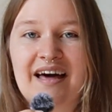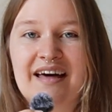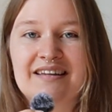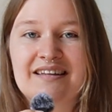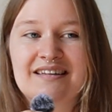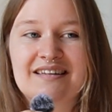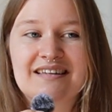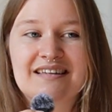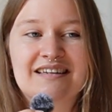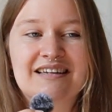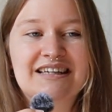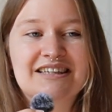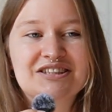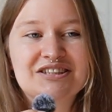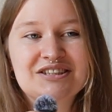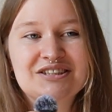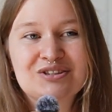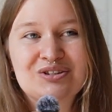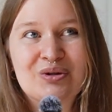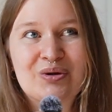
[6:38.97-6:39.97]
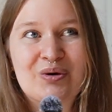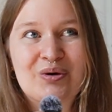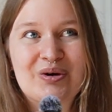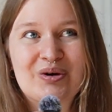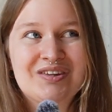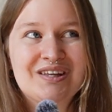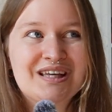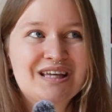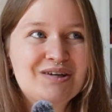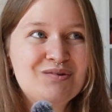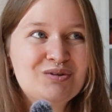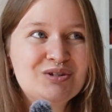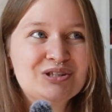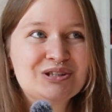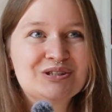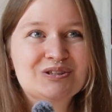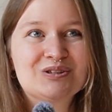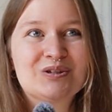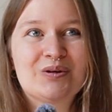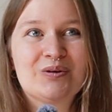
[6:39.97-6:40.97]
pattern, and I just thought it
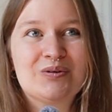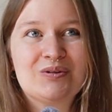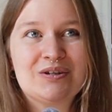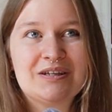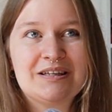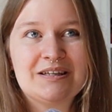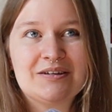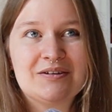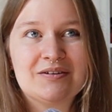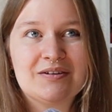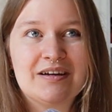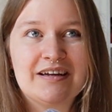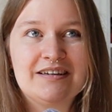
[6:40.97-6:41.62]
was so cute,